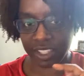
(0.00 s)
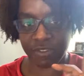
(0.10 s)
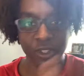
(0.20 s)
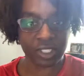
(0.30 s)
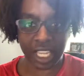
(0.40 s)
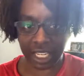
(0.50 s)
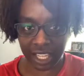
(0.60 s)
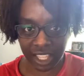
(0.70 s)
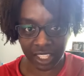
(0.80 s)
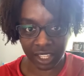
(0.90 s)
feels like
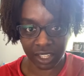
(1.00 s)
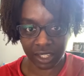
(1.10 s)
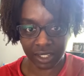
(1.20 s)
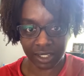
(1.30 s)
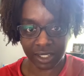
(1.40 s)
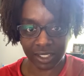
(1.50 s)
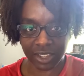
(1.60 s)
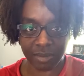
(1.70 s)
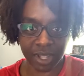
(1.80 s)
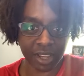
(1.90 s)
nothing. So
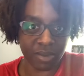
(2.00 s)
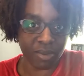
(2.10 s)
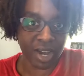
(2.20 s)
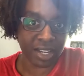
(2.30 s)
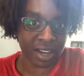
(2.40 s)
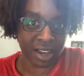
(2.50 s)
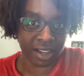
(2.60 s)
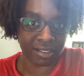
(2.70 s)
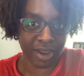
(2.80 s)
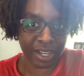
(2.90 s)
I'm like, why
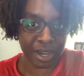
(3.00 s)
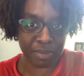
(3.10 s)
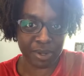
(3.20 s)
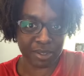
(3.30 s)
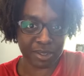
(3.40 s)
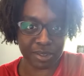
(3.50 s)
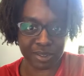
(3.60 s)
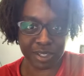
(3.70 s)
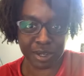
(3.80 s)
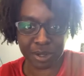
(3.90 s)
not? Why not put a little,
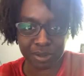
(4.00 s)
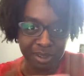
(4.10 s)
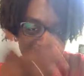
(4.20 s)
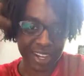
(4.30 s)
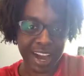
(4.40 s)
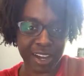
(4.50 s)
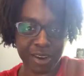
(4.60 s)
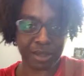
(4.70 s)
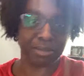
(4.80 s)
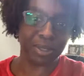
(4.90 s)
you know, I call it